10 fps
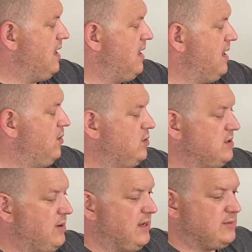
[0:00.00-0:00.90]
and it also
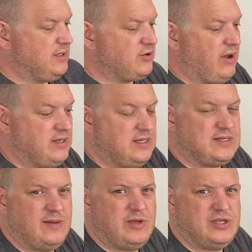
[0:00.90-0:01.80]
allows me to create disk
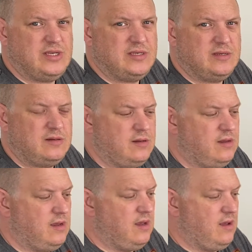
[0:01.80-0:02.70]
images.
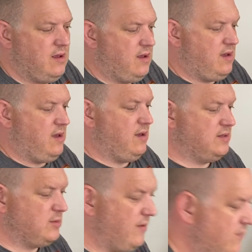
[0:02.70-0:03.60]
So I've